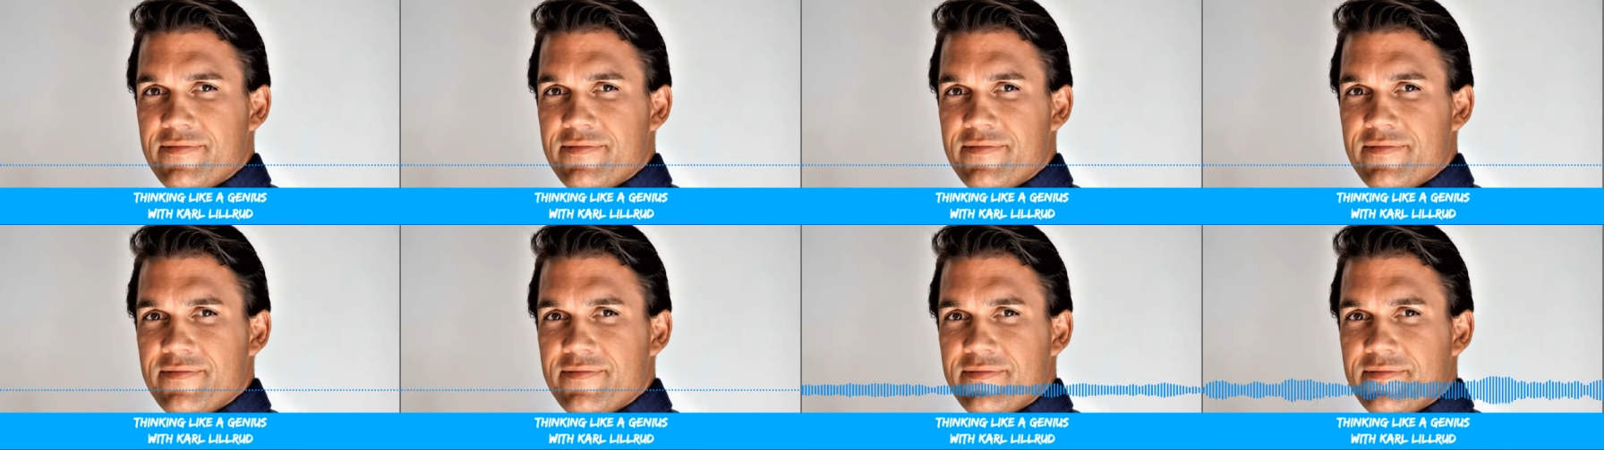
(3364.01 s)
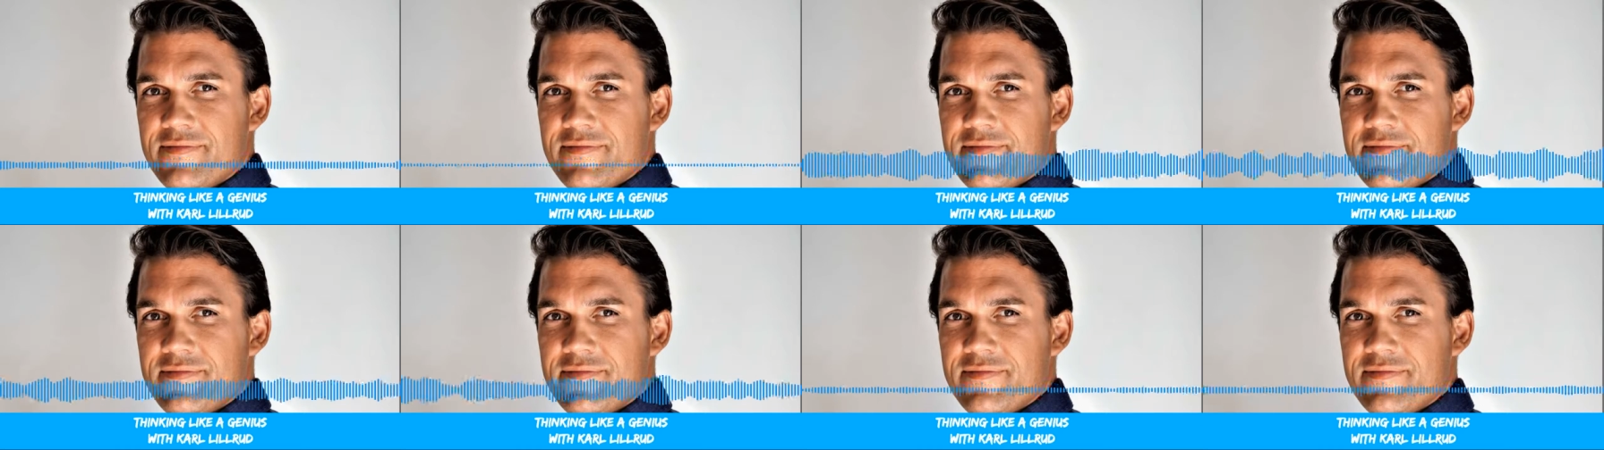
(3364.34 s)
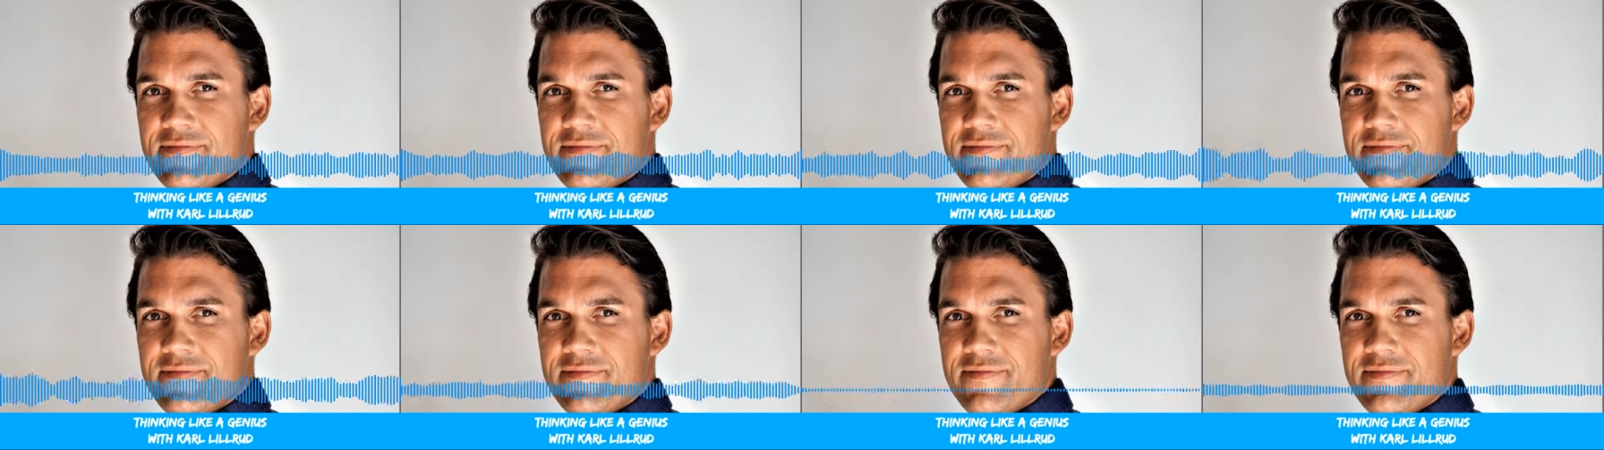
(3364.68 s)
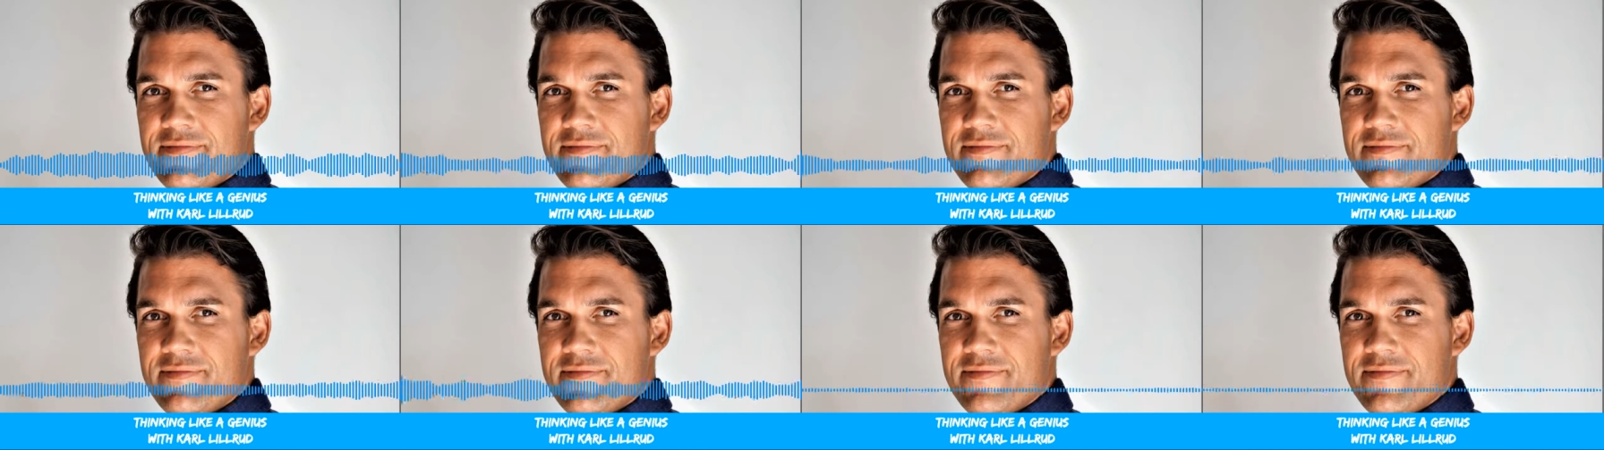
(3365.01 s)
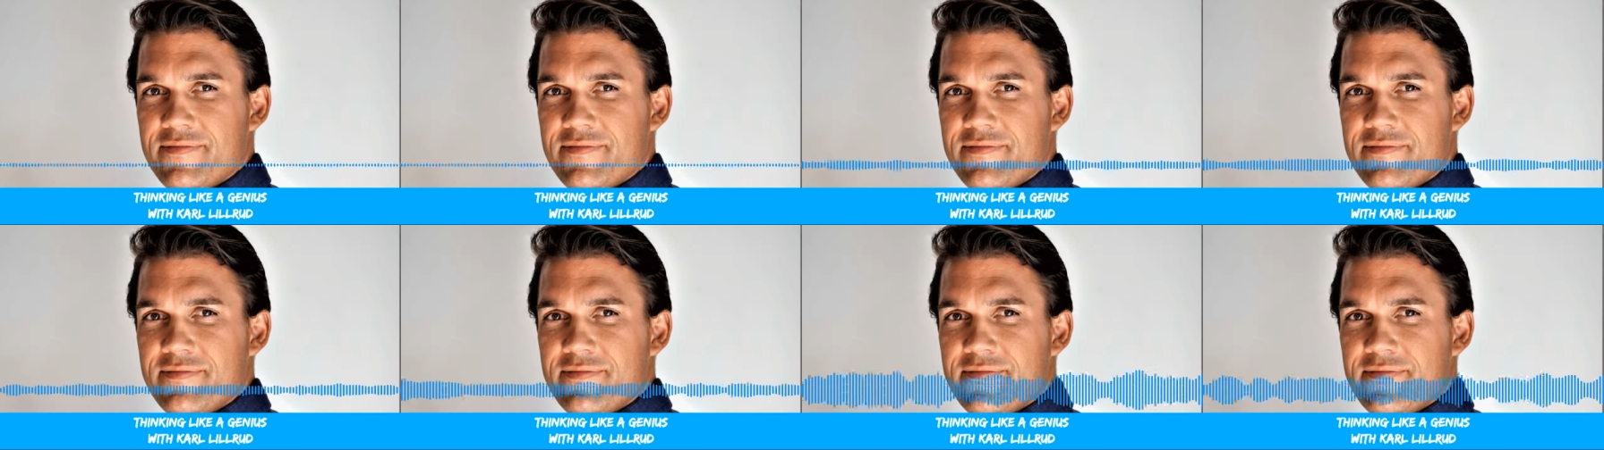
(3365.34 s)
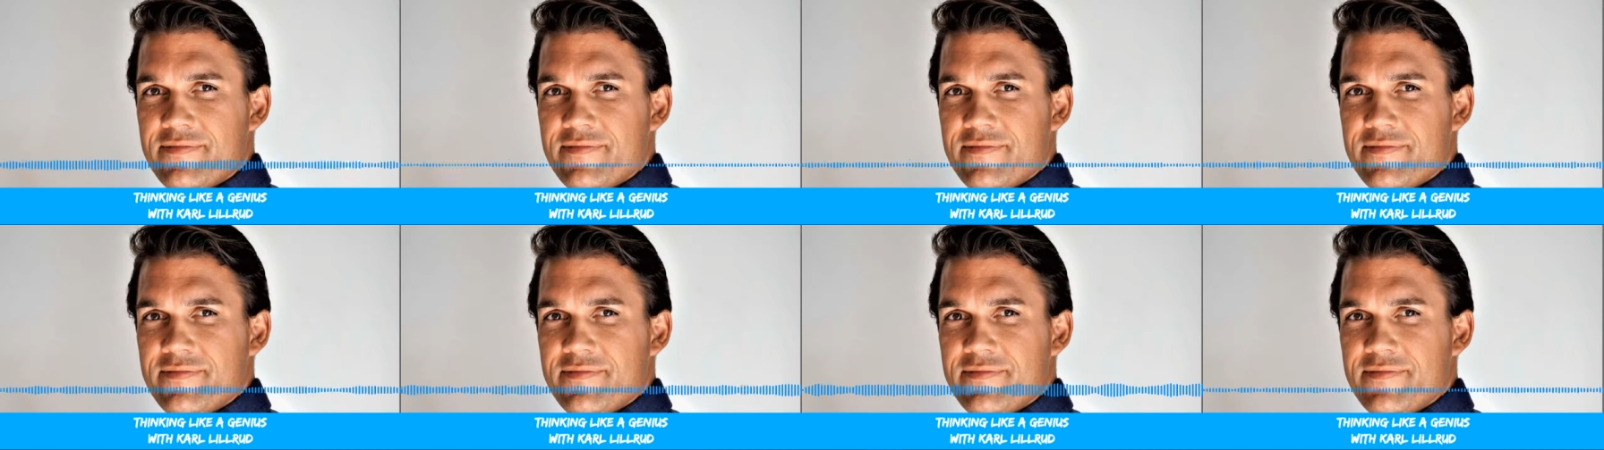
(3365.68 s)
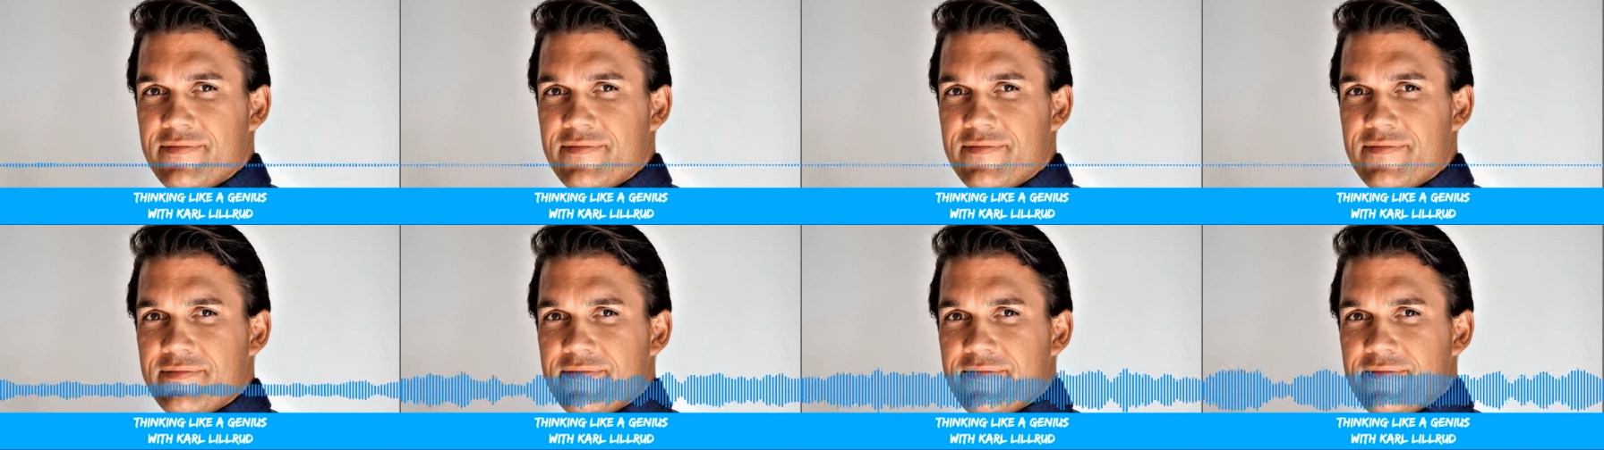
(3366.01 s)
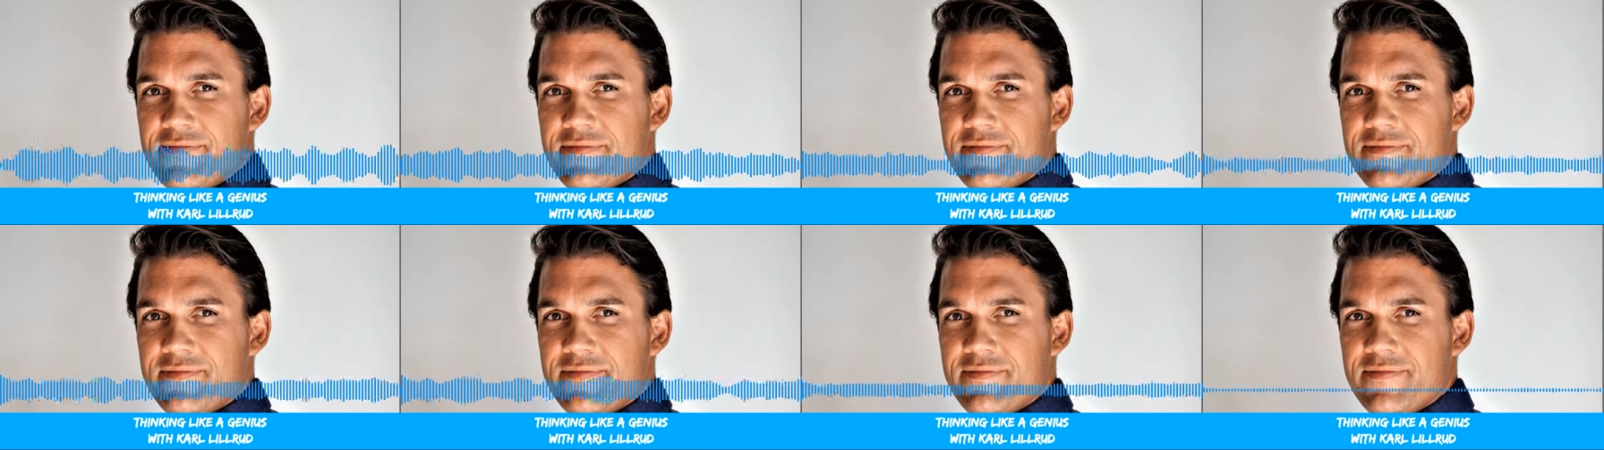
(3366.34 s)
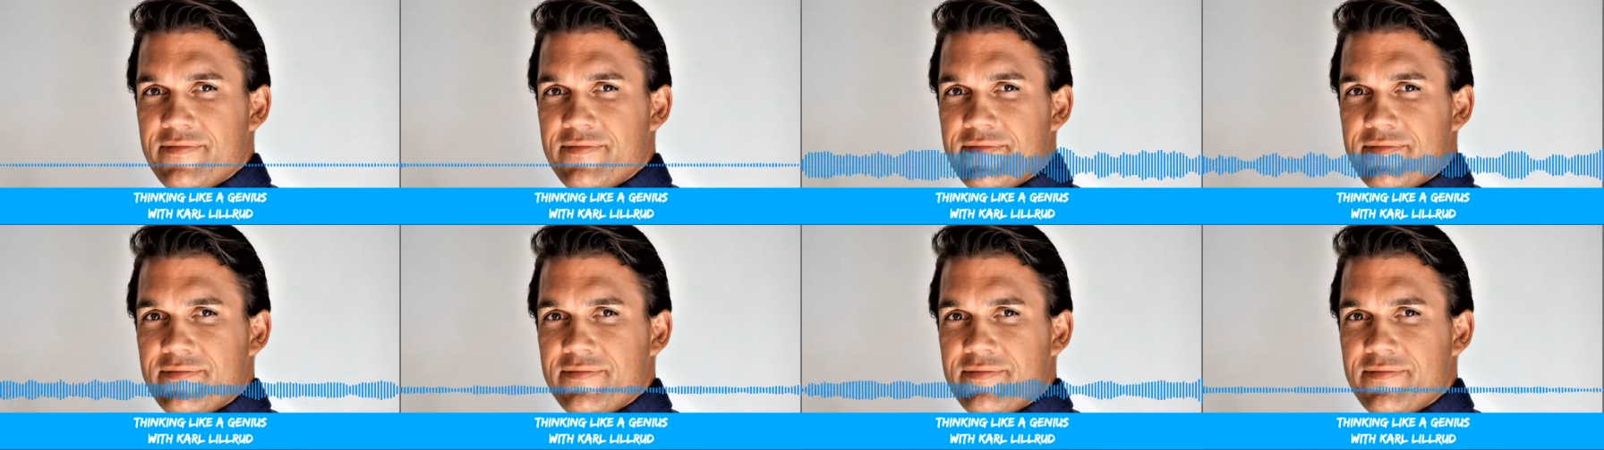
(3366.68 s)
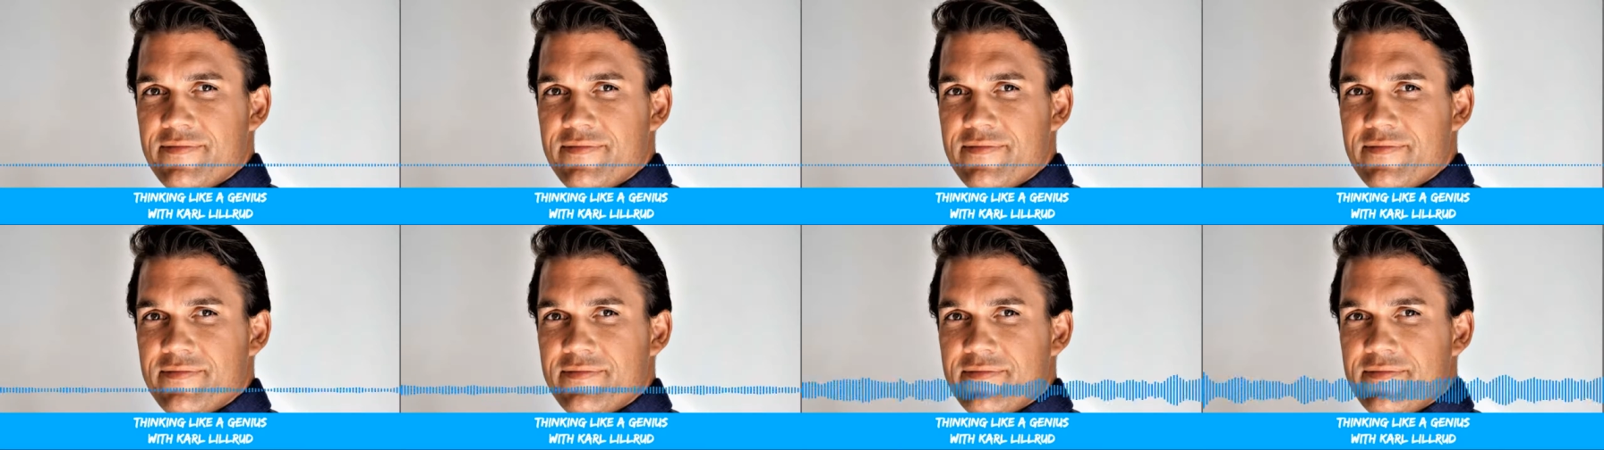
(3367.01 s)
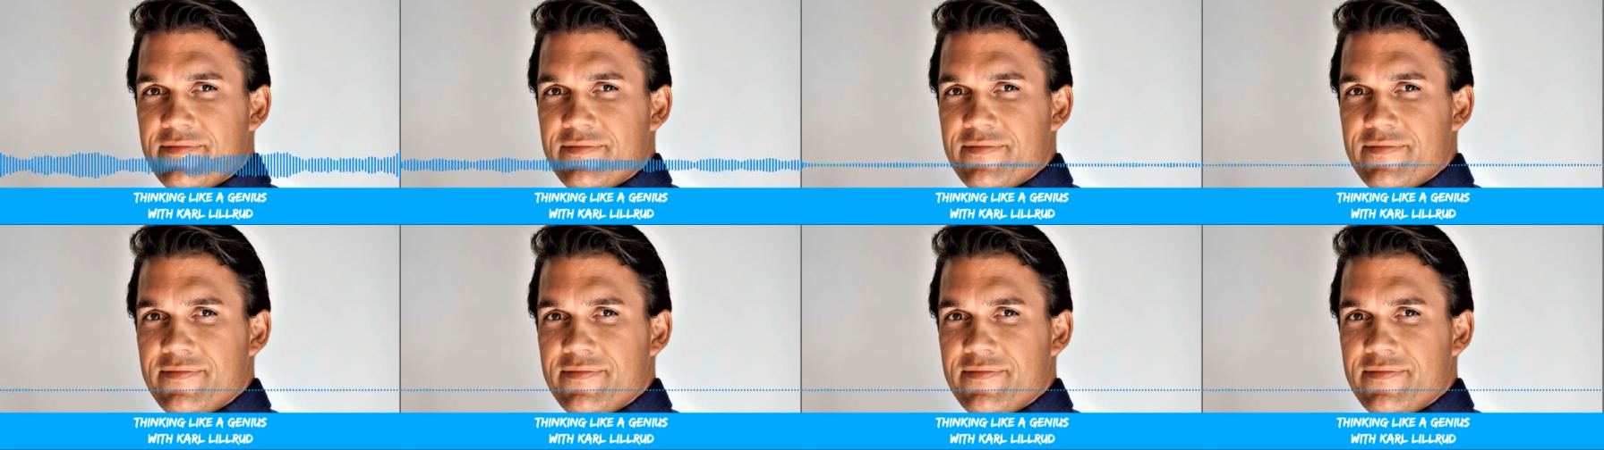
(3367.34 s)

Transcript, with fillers: I think yep. you will be much uh, impressed with